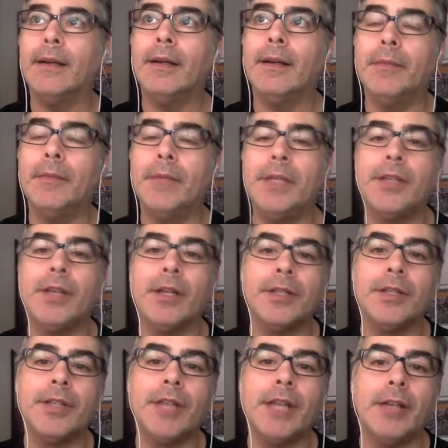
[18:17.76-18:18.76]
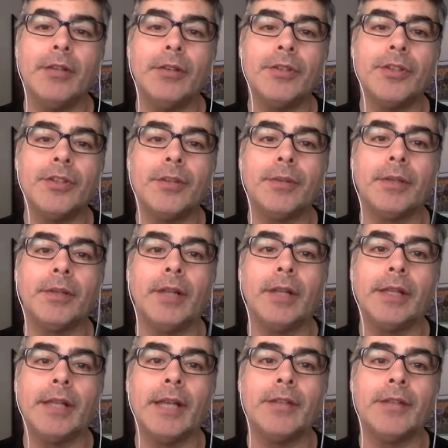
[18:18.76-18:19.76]
mise en scène or something
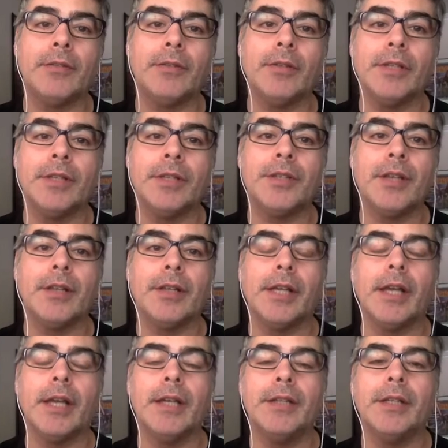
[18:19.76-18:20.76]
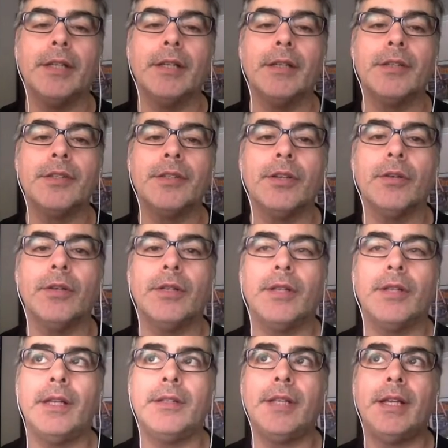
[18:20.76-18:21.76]
like that to really sell the idea. So
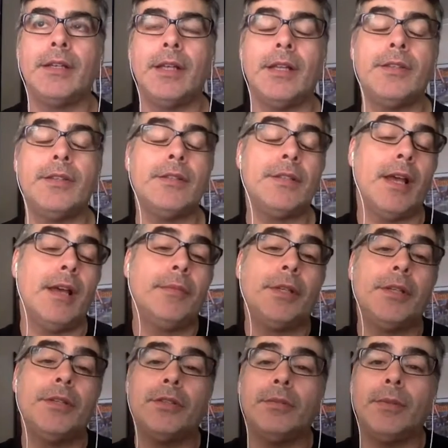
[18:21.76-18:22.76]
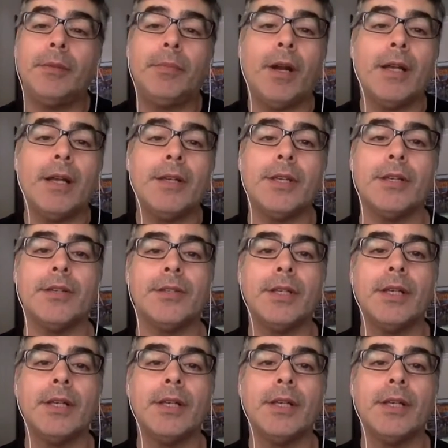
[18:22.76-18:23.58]
it's a time-consuming process.